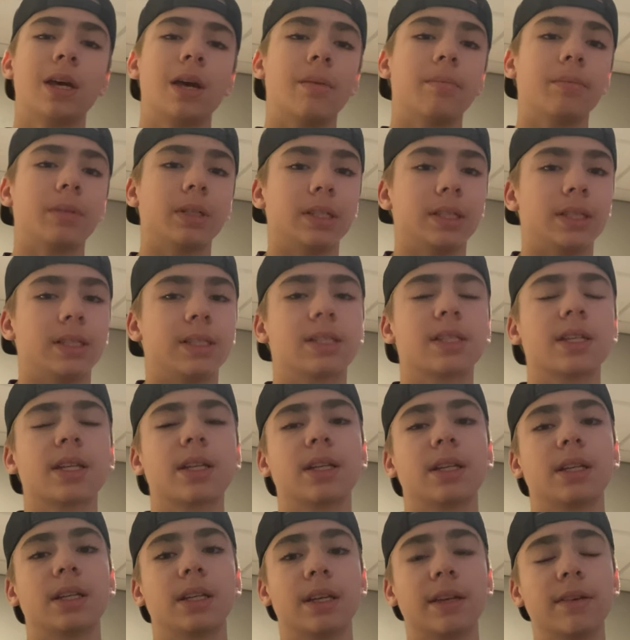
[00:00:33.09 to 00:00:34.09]
Please
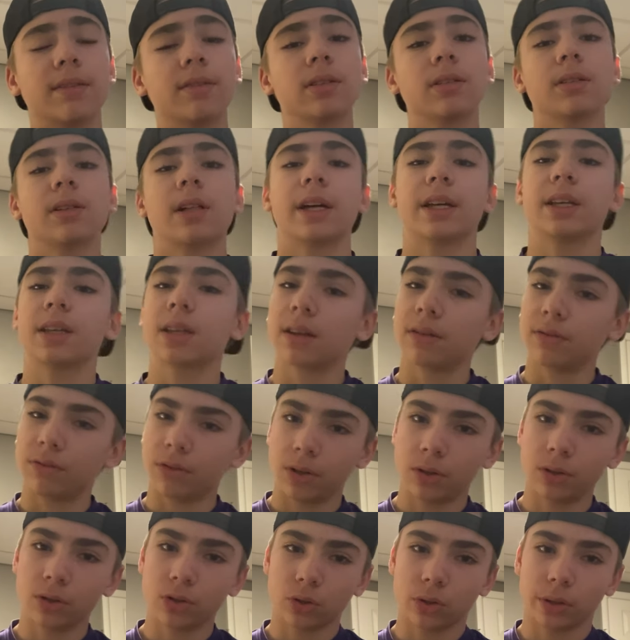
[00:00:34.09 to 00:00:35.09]
give it a like if you
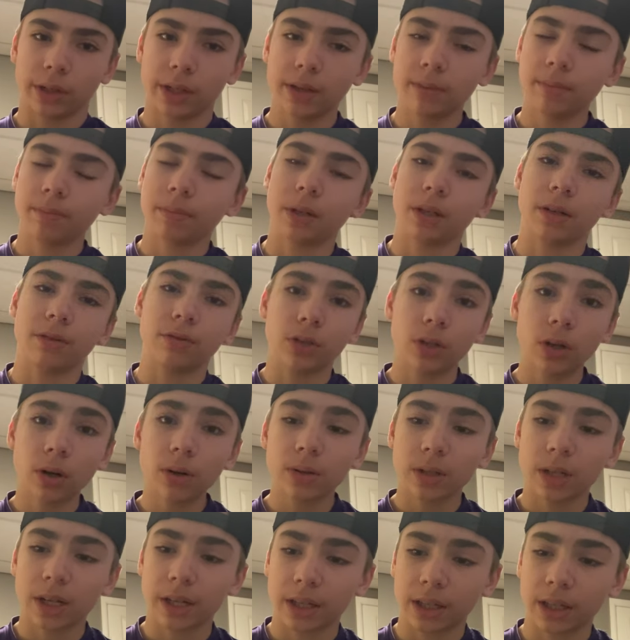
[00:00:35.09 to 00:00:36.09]
enjoy it, but if you don't
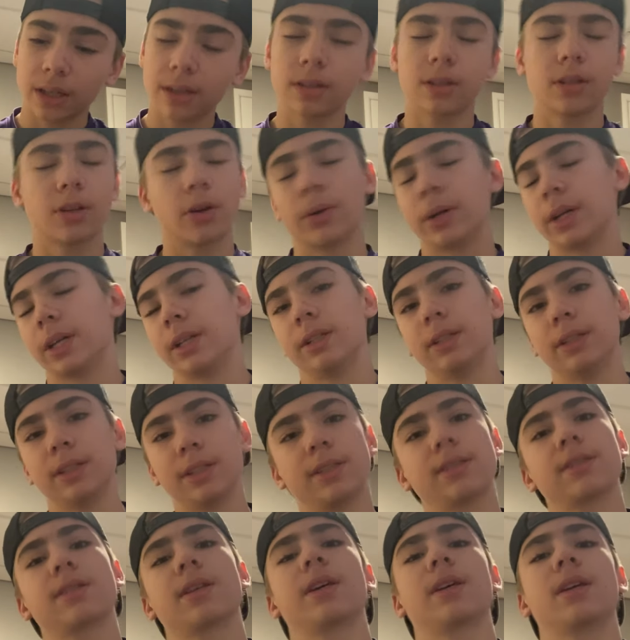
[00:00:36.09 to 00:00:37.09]
like it, go ahead and
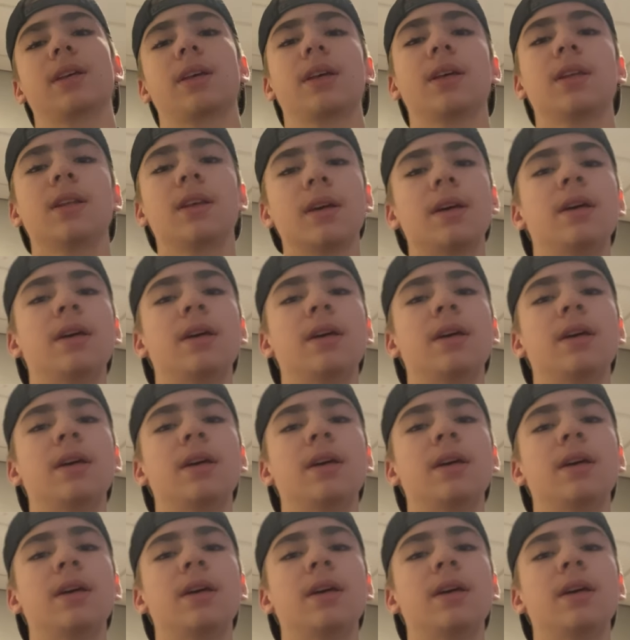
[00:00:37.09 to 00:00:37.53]
dislike it.